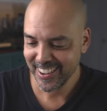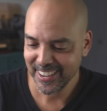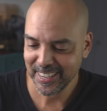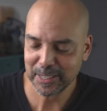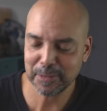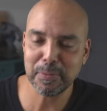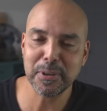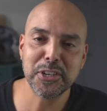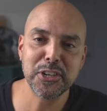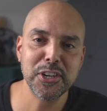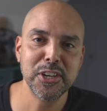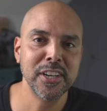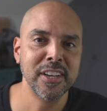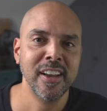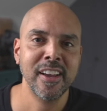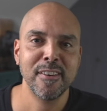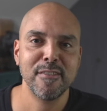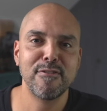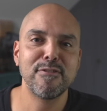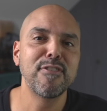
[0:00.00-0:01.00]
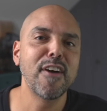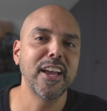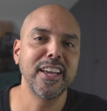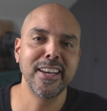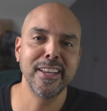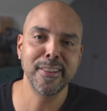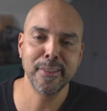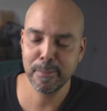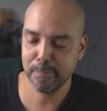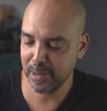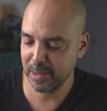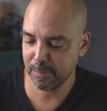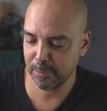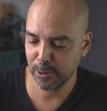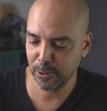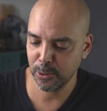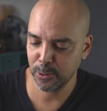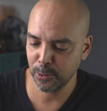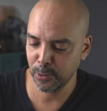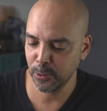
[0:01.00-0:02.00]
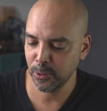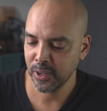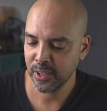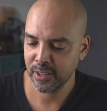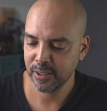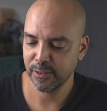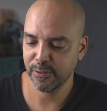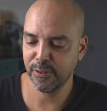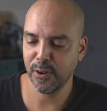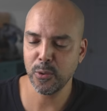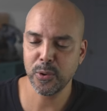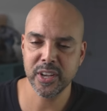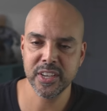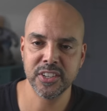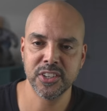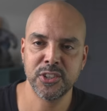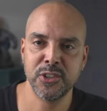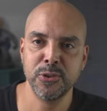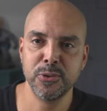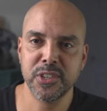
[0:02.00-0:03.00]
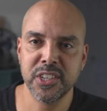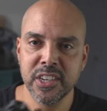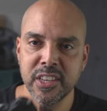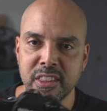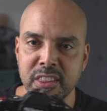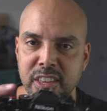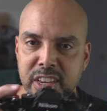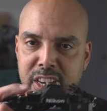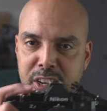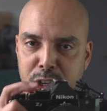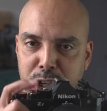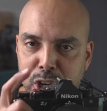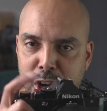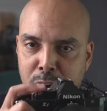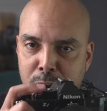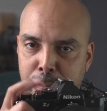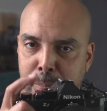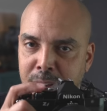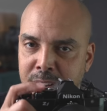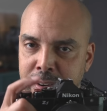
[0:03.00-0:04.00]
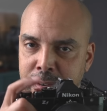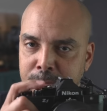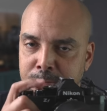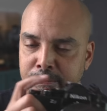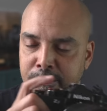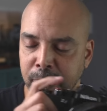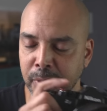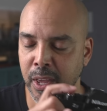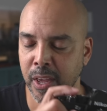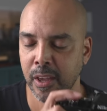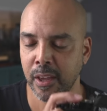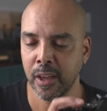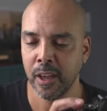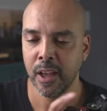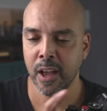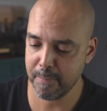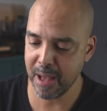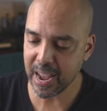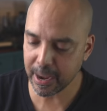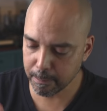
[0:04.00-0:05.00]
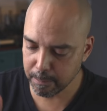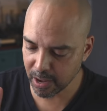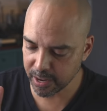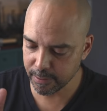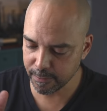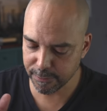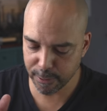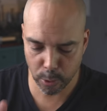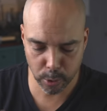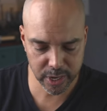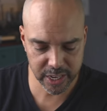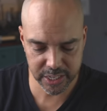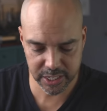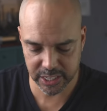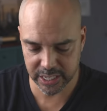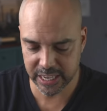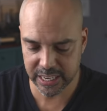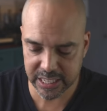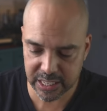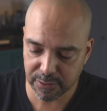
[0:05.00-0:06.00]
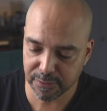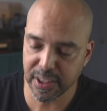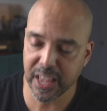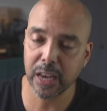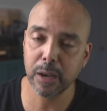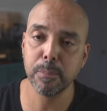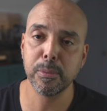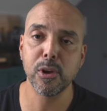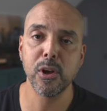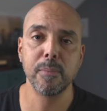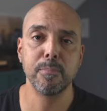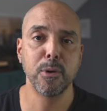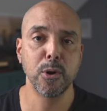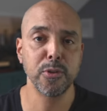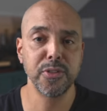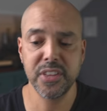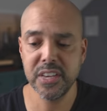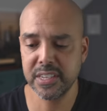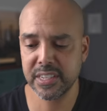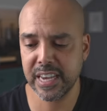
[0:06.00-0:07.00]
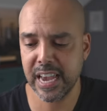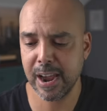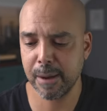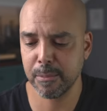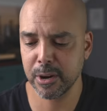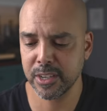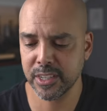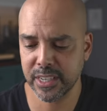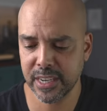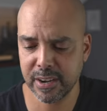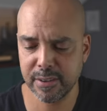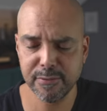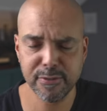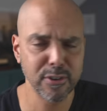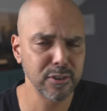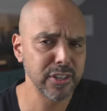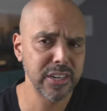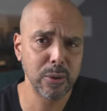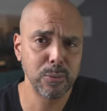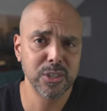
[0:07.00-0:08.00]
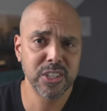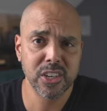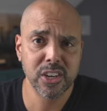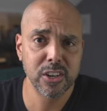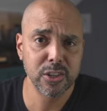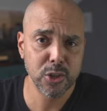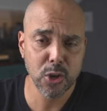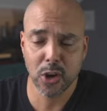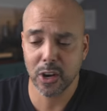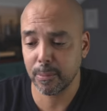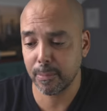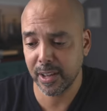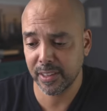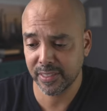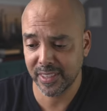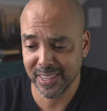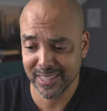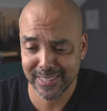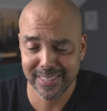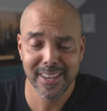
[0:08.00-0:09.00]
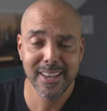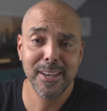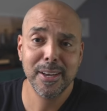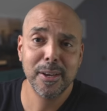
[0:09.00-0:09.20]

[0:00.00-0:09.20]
Especially fighting the people who focus using the shutter button. Back button focus is available on both these cameras. And at first I wasn't going to talk about this,